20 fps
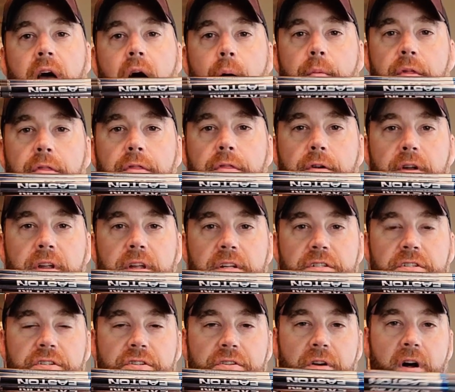I'm a
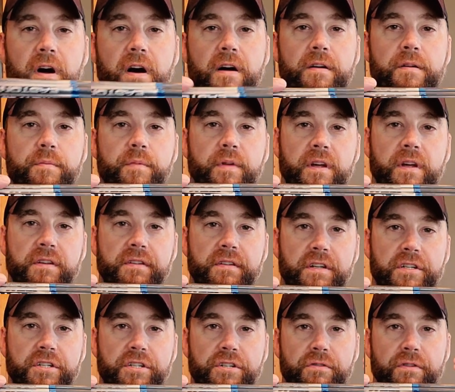30-inch draw because
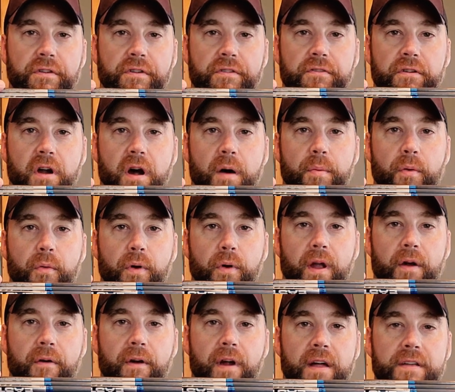I shoot a drop
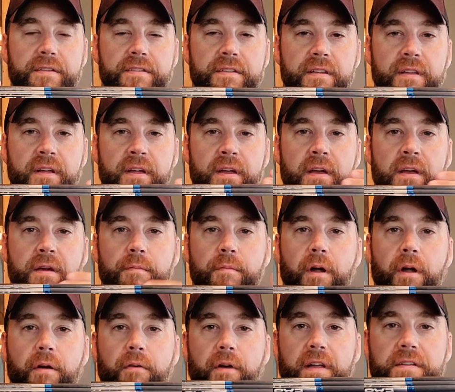away rest.
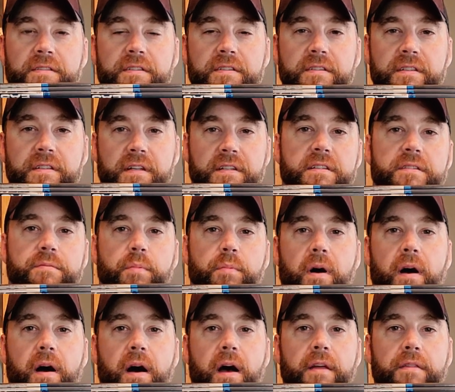My rest sits
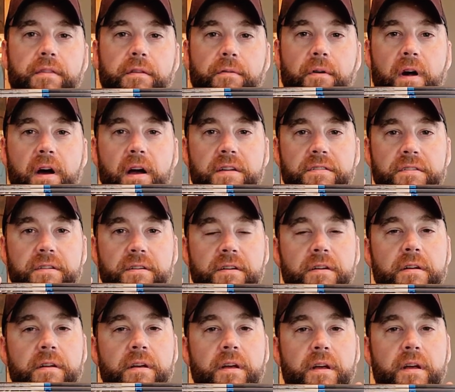behind the
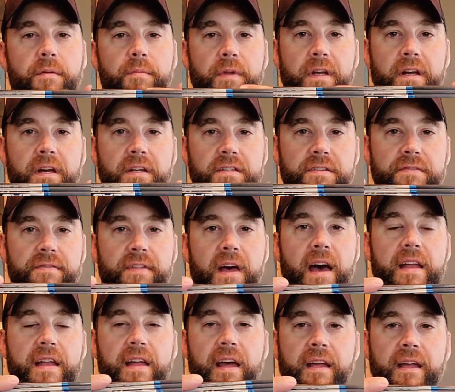riser. Because of
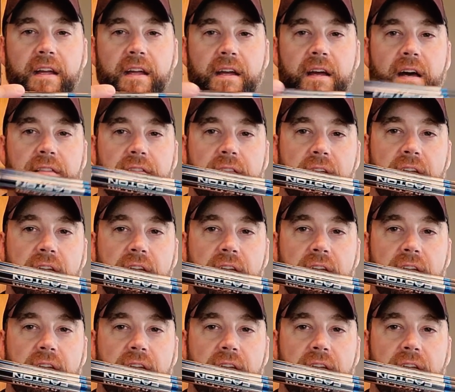that, I can cut